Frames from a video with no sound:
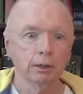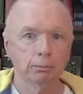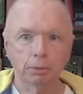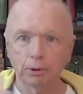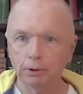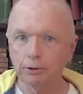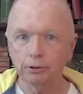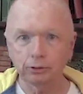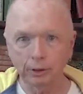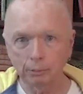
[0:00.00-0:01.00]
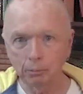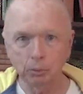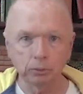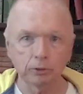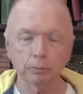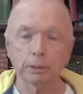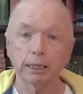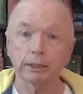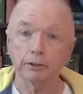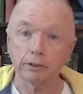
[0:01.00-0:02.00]
birds and moons and
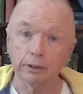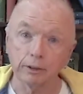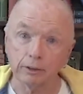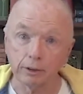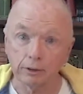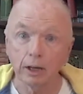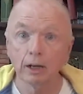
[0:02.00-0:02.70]
planets, and he says,